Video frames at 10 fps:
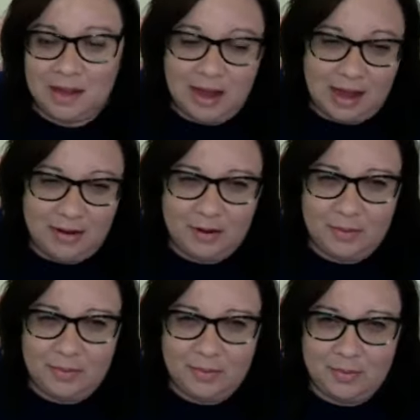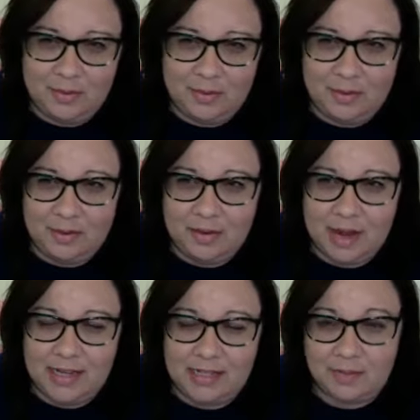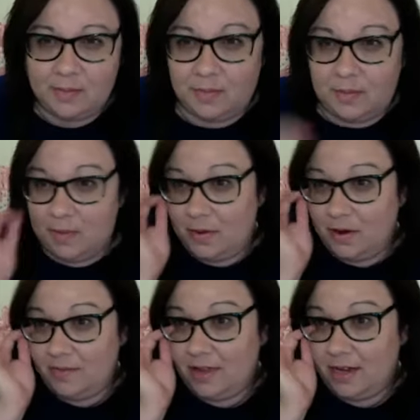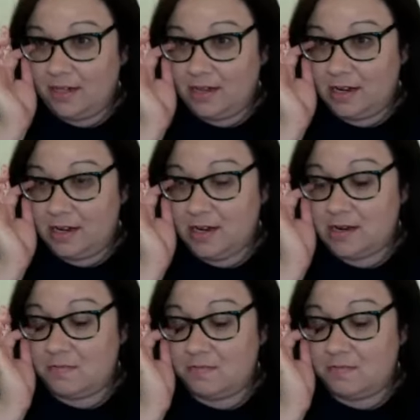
I don't know. but I guess the the perfect. Uh,